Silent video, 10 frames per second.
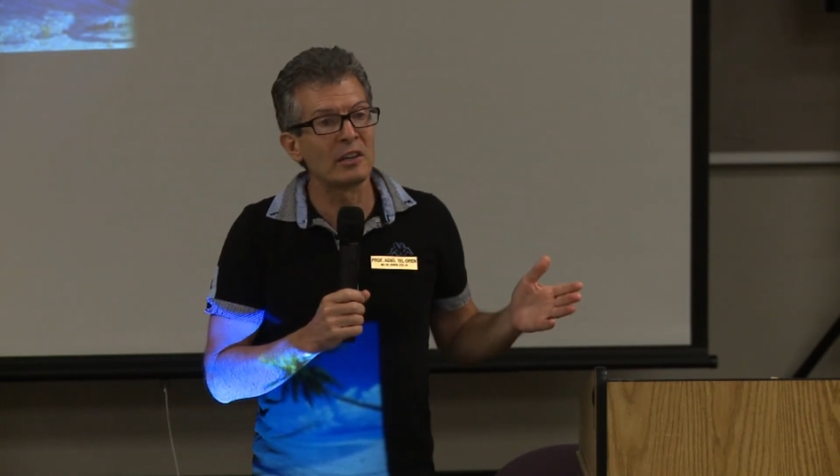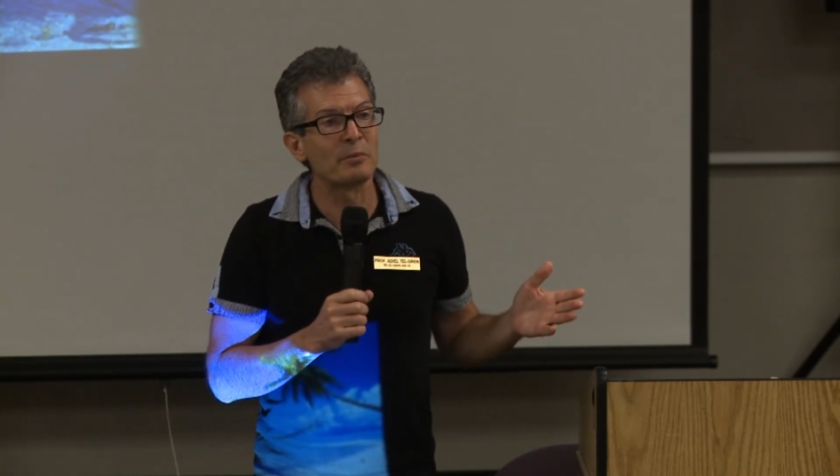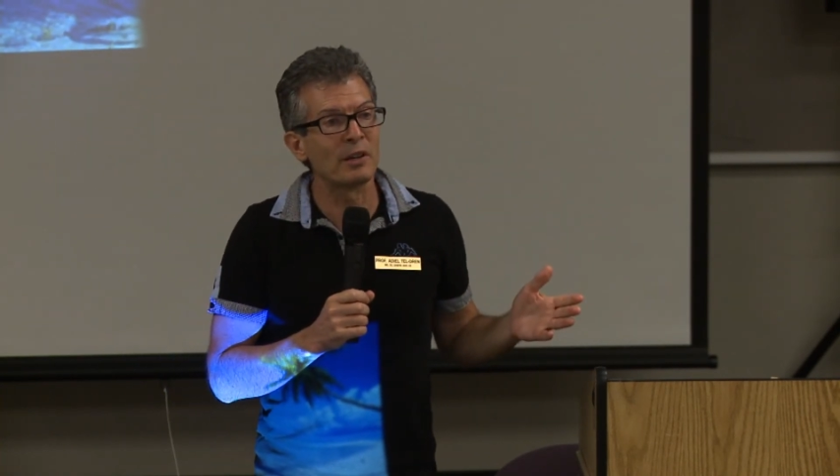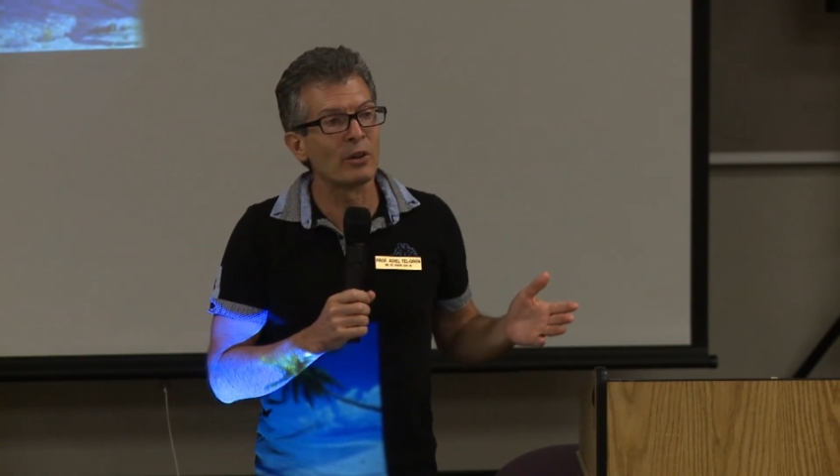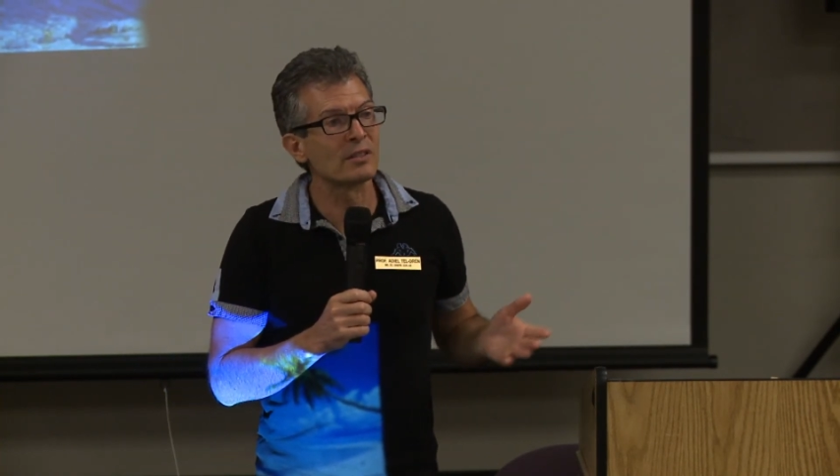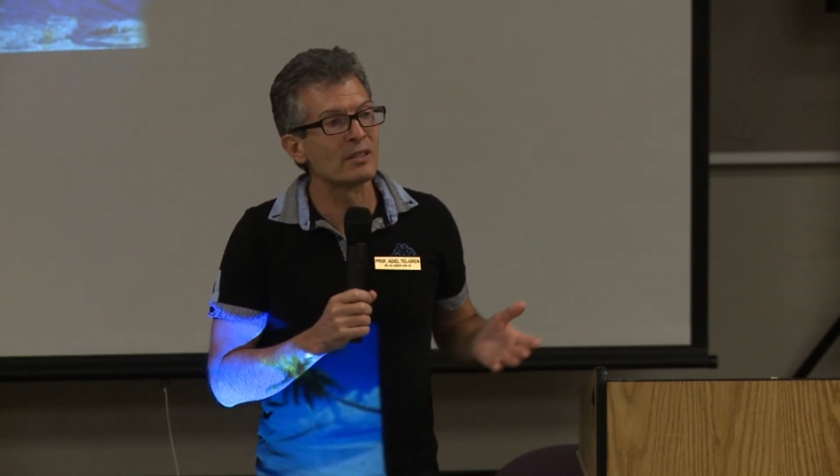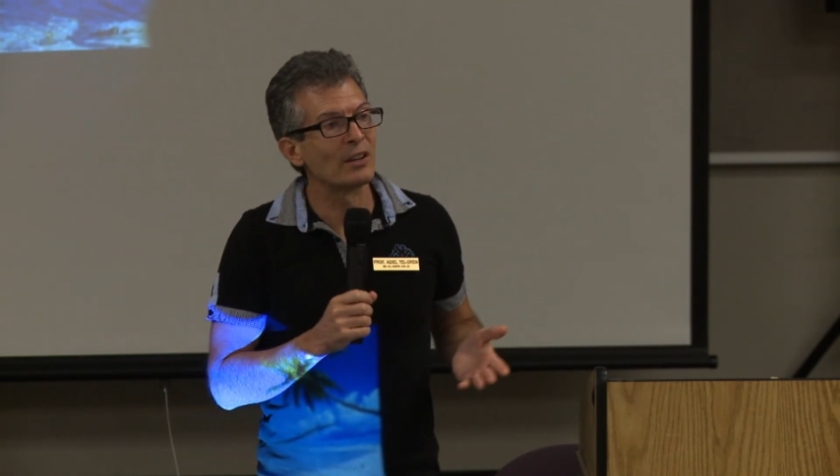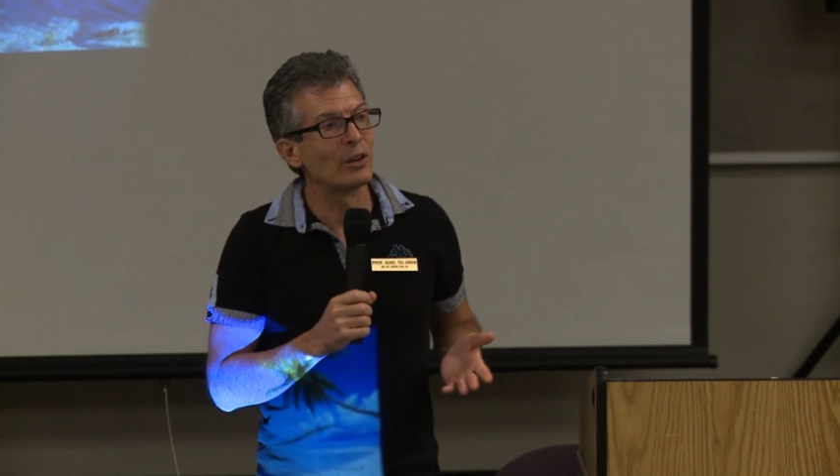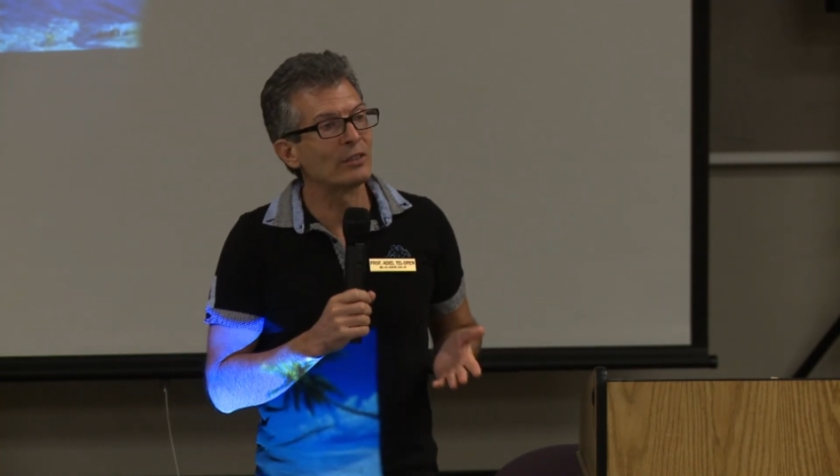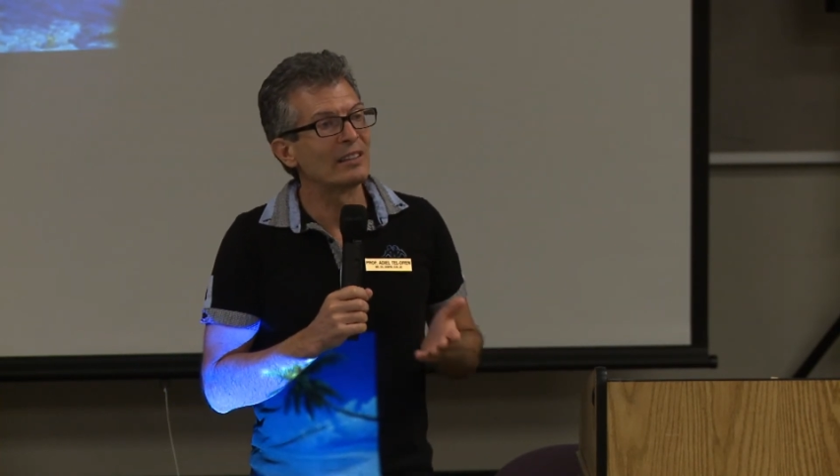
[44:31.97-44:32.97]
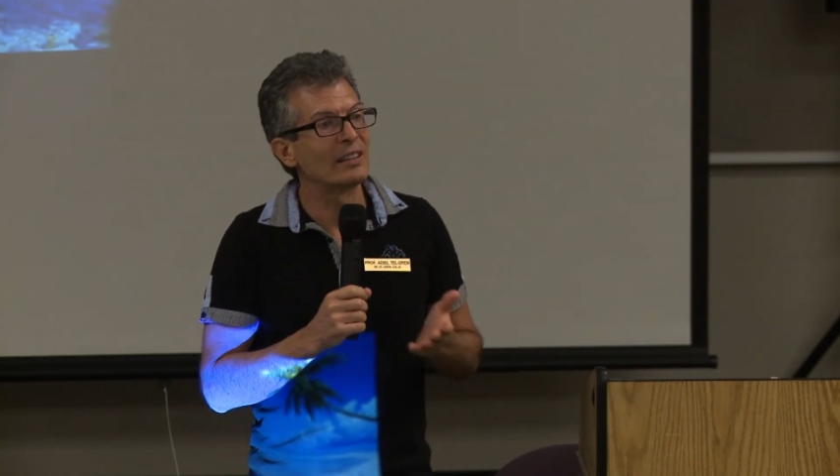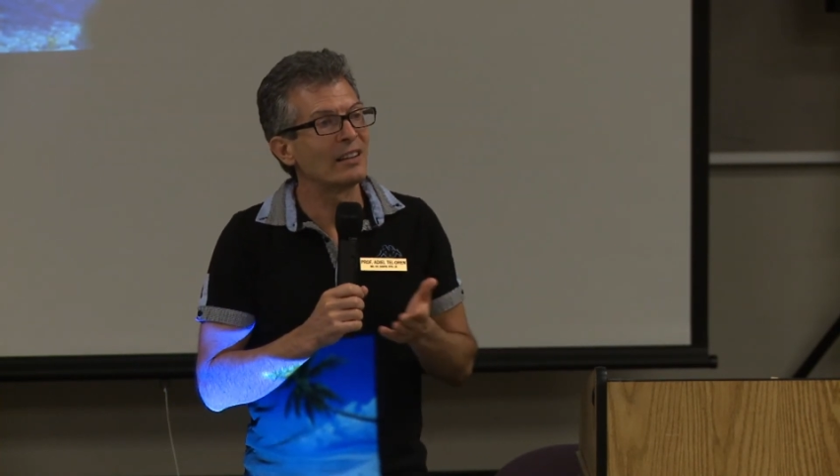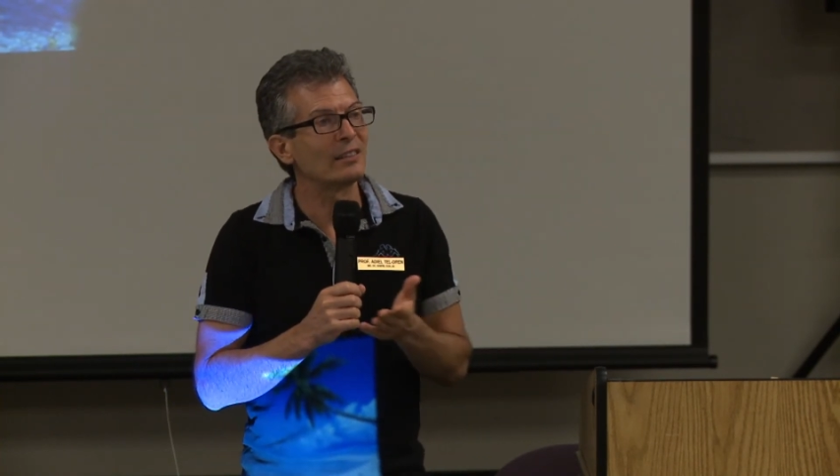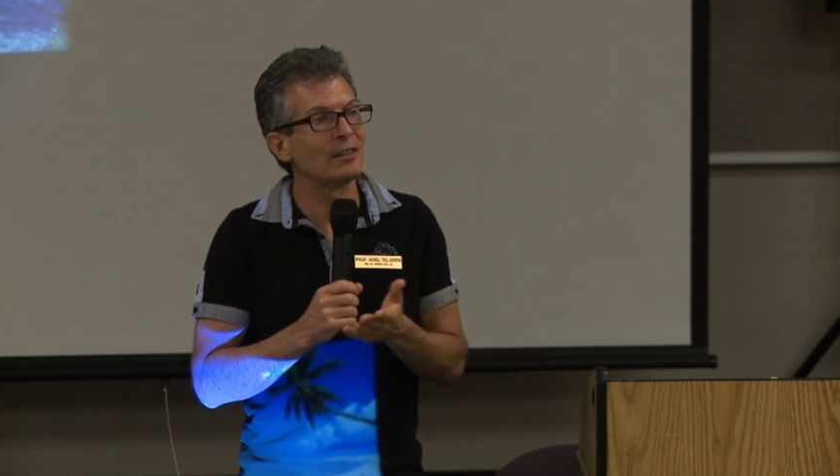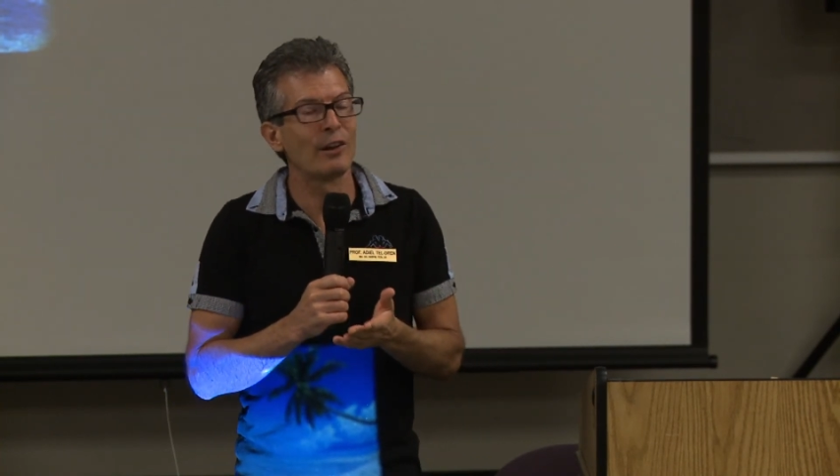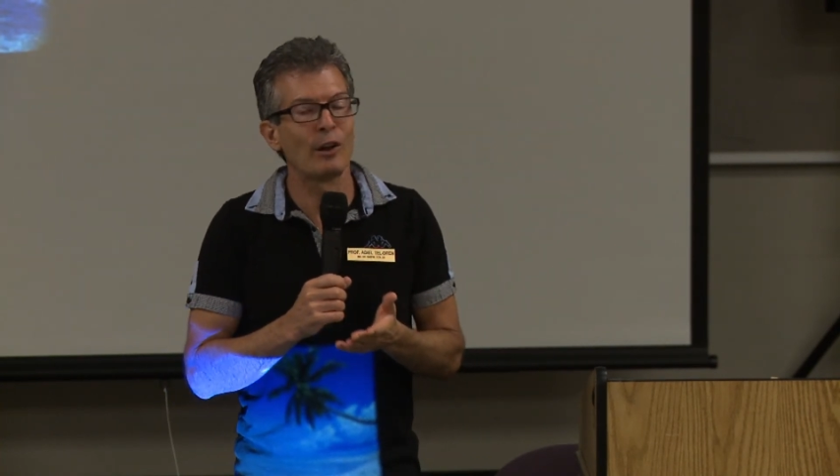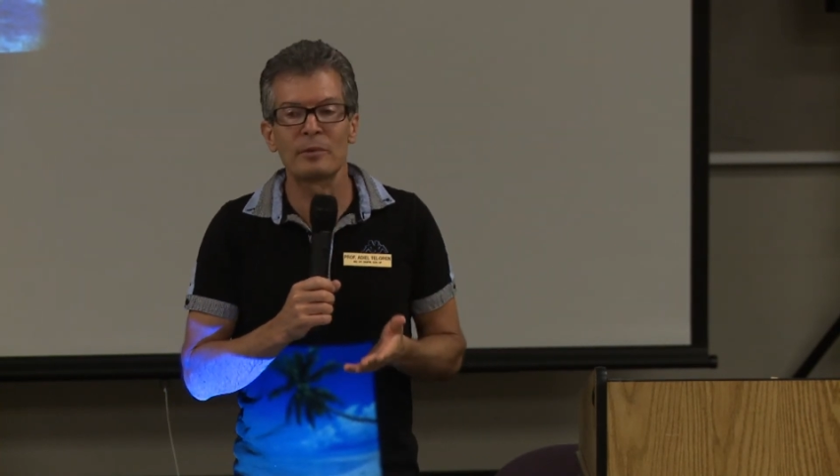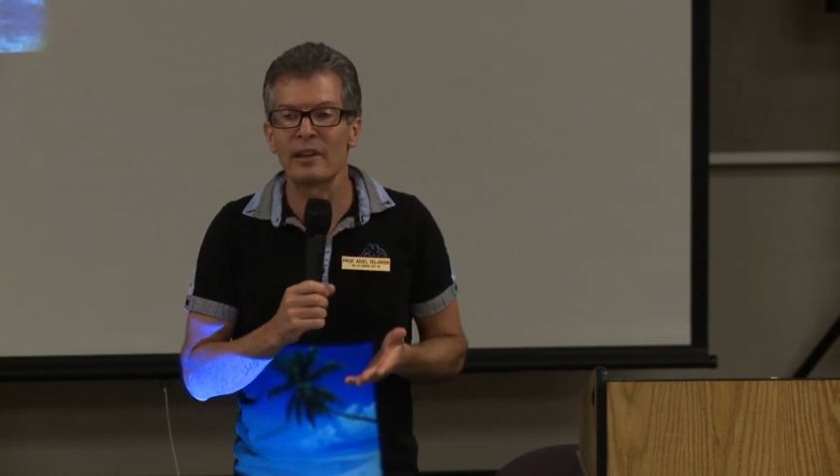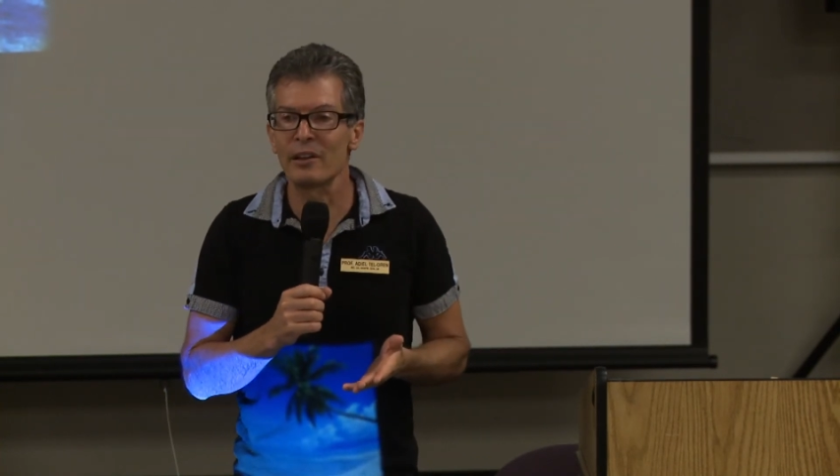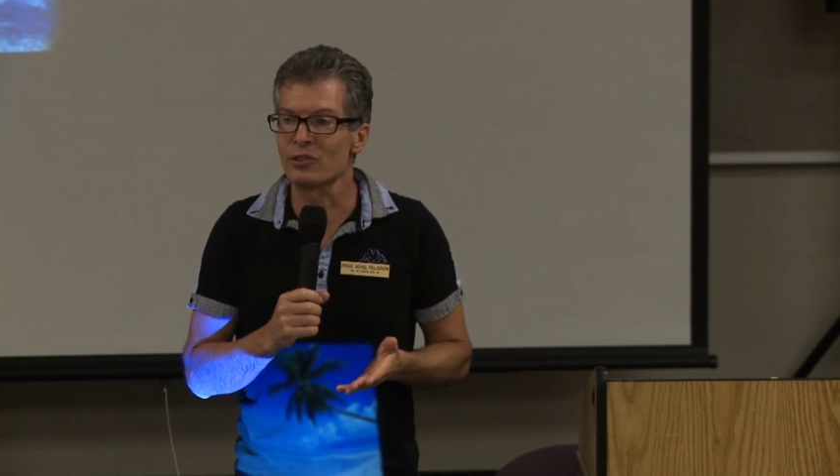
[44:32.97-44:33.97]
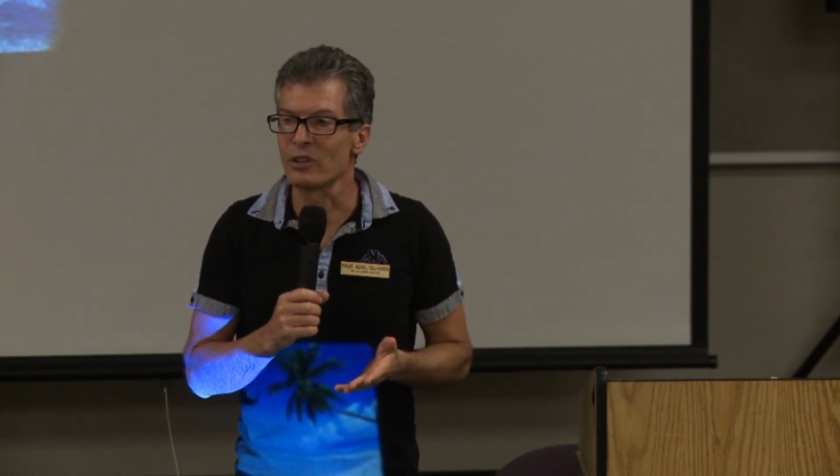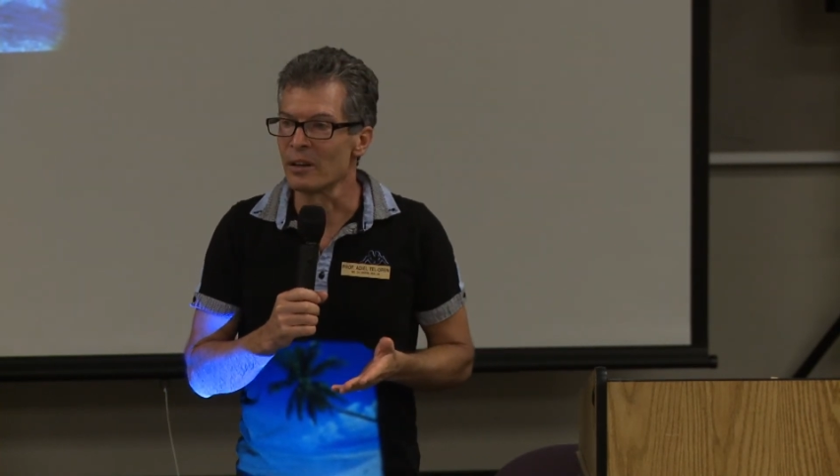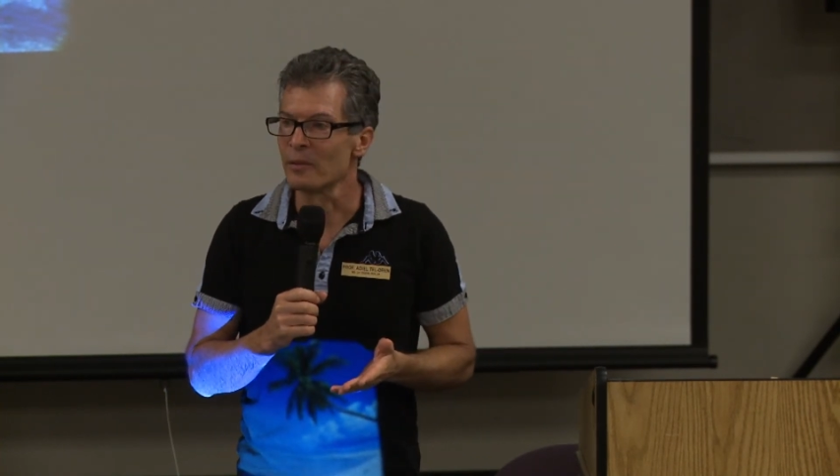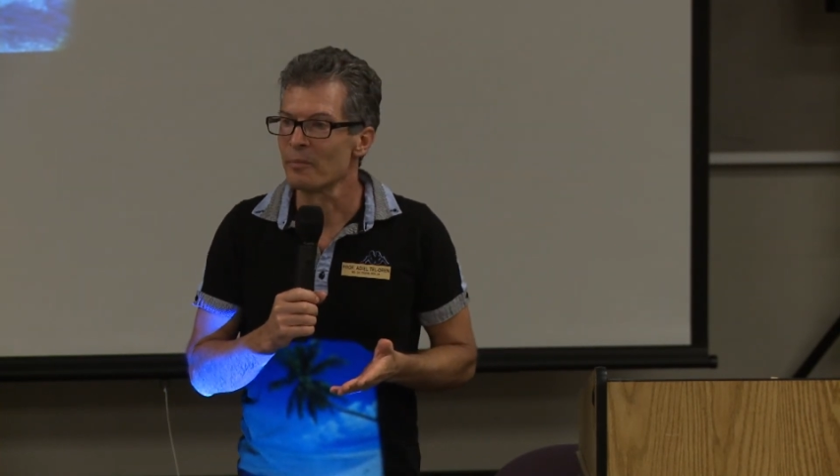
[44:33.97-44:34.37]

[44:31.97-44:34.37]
it because they're not in a developed country.